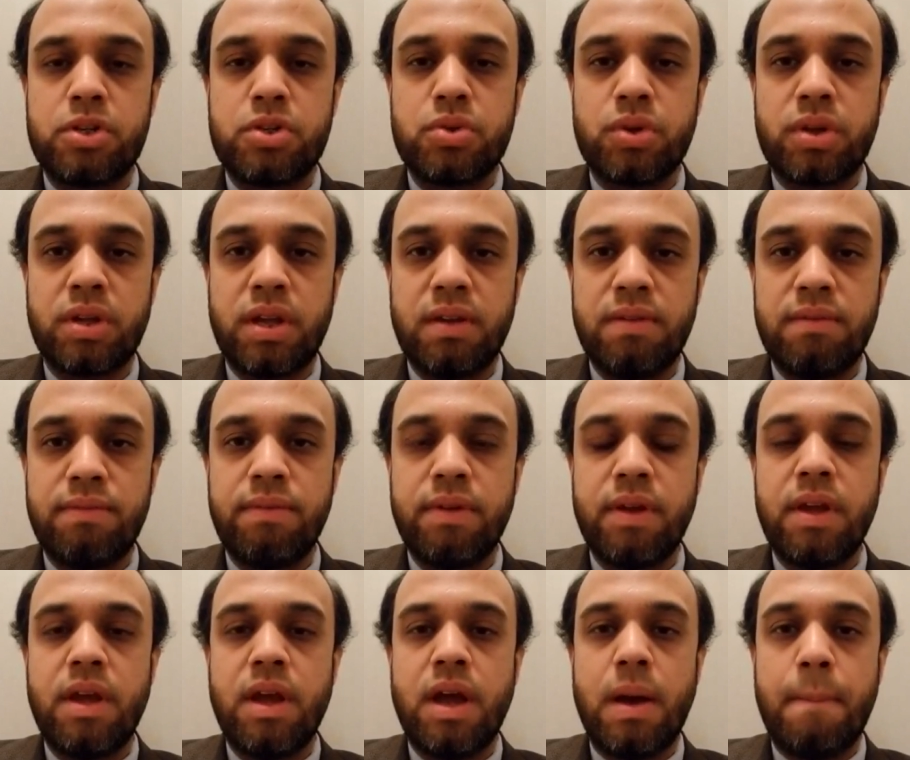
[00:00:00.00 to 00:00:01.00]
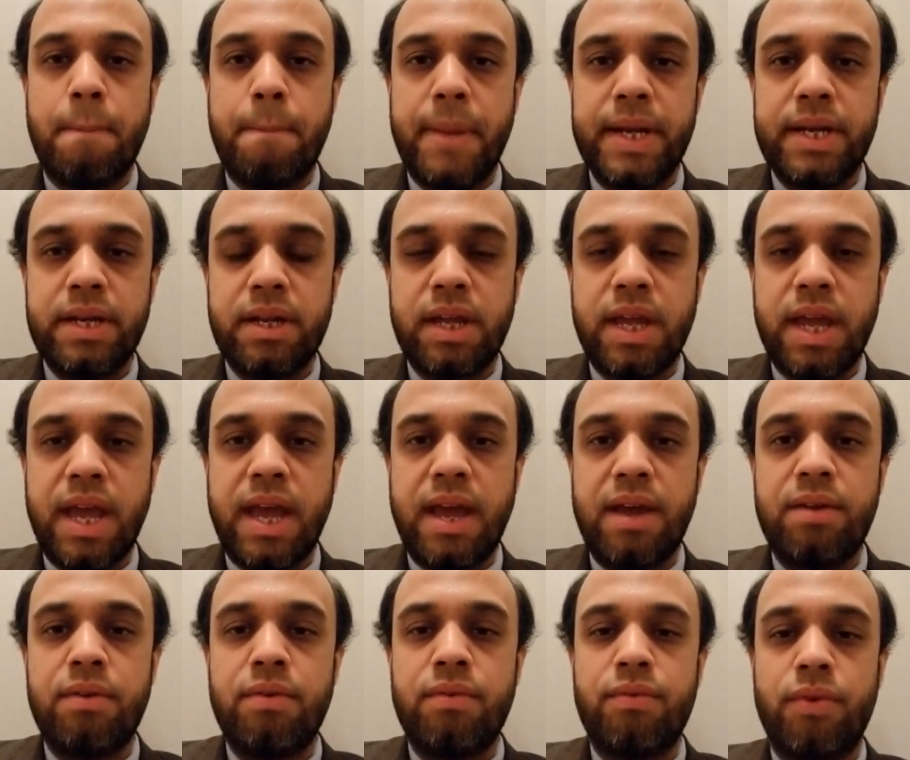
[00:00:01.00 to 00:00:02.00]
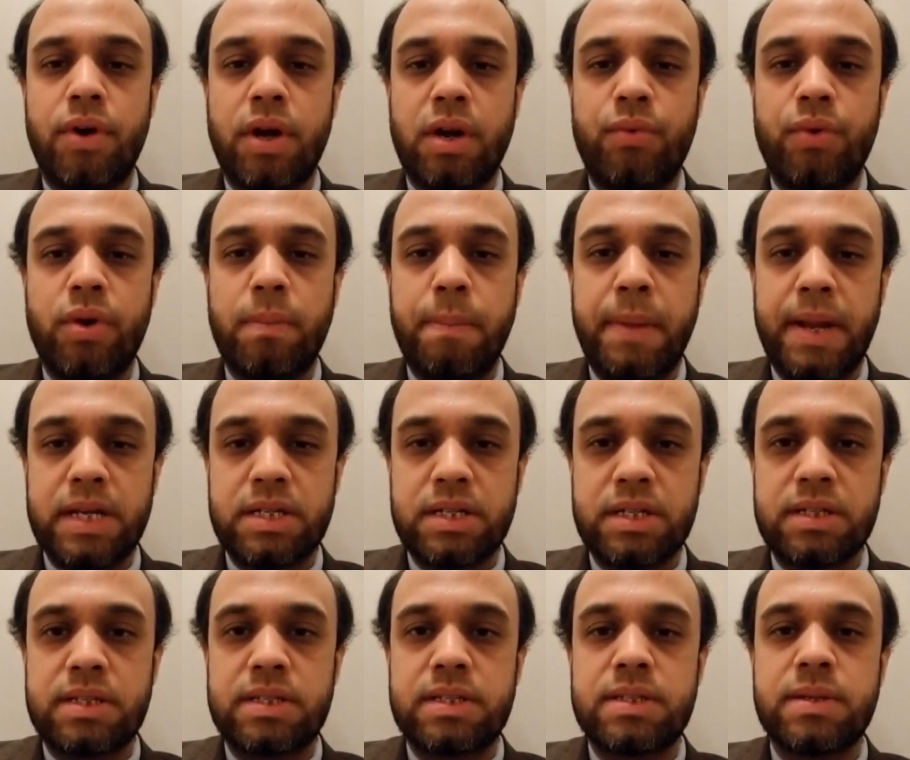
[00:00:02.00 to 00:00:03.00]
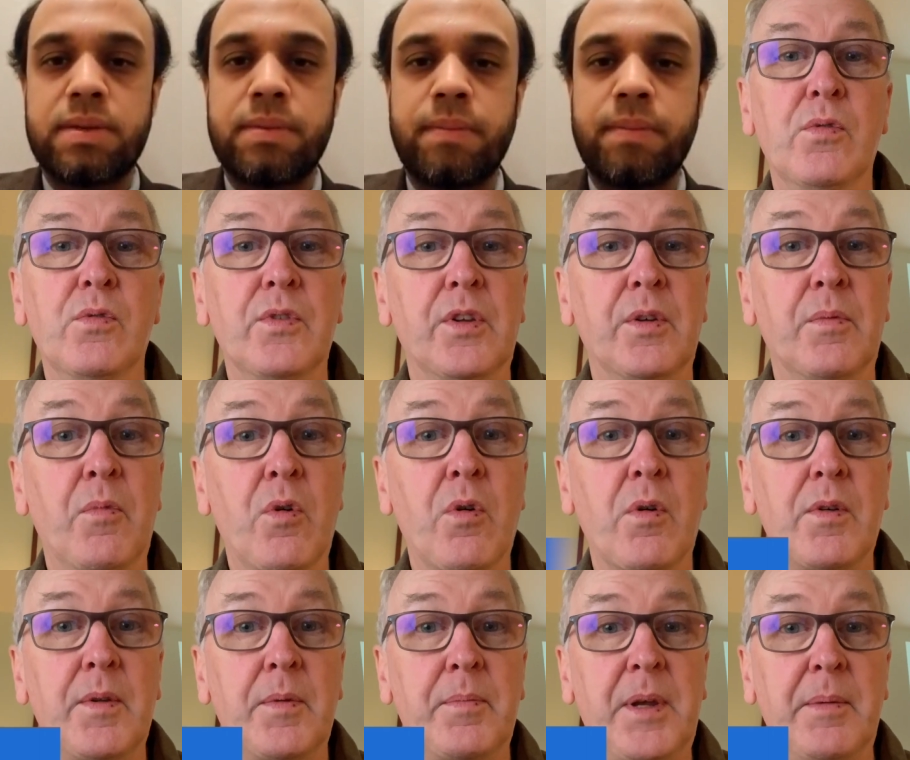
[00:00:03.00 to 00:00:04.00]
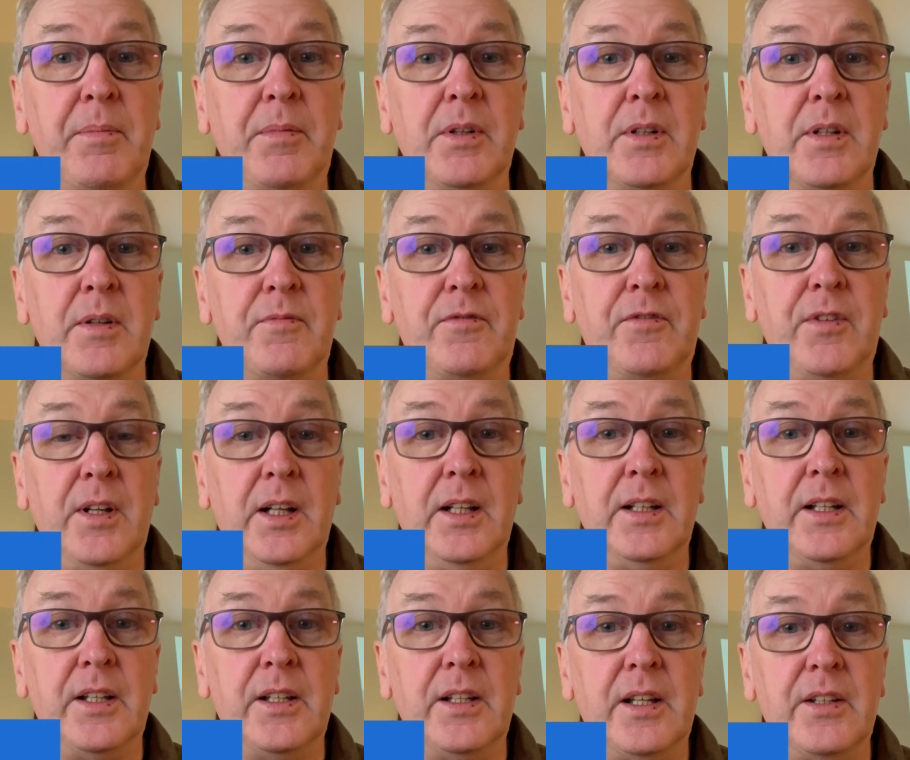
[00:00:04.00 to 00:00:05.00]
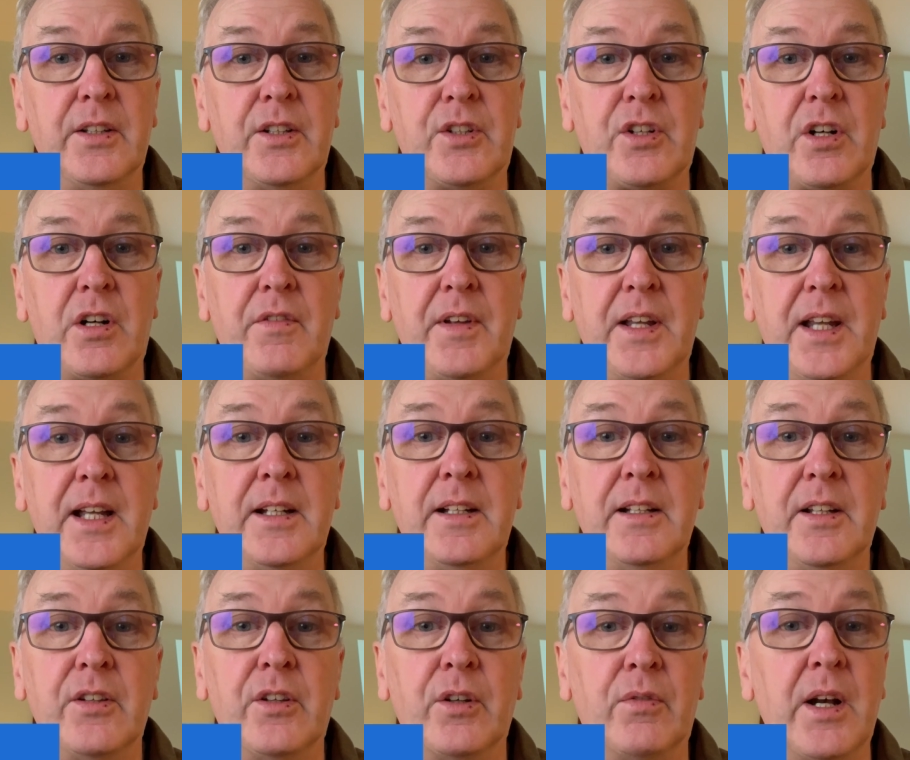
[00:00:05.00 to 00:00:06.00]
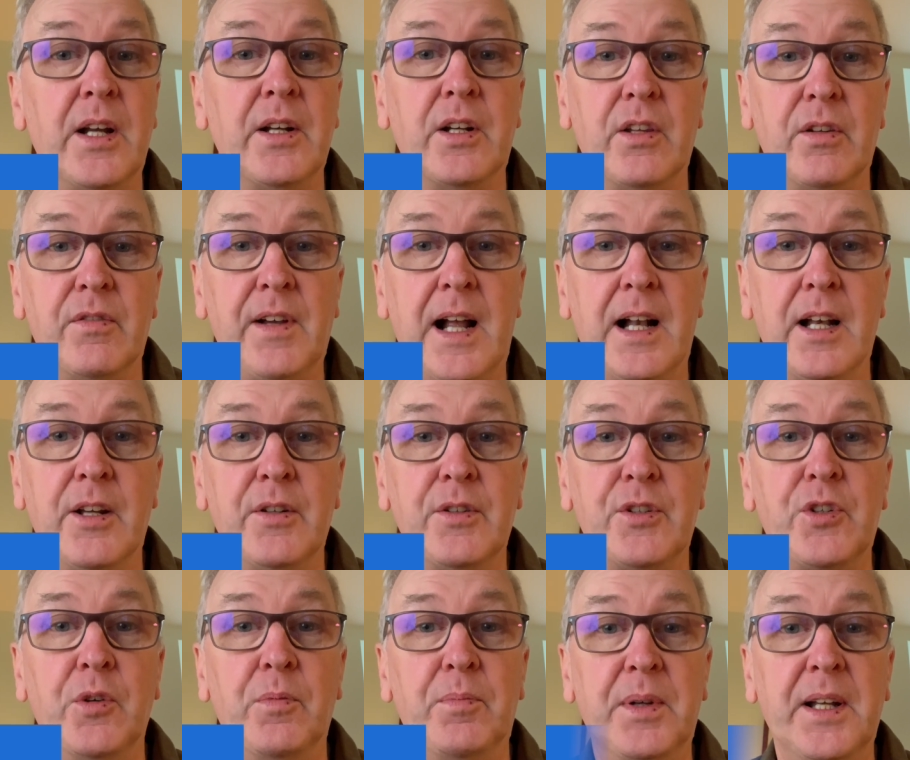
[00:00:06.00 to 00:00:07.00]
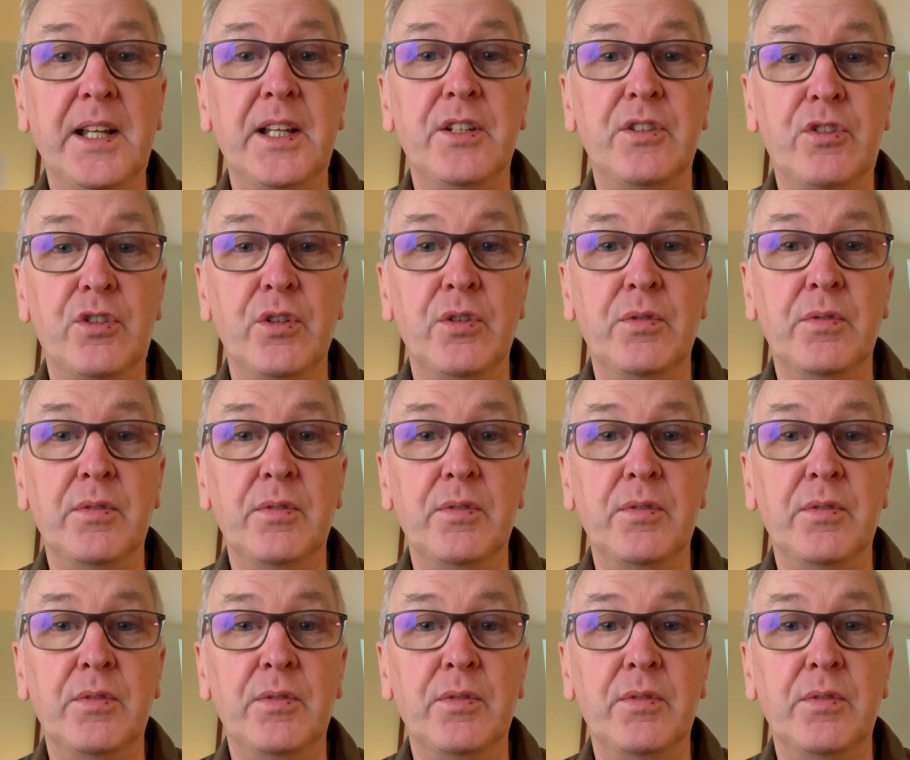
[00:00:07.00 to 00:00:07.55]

to give a better care for our patients. The more that people fill the survey in, the greater the value, so please do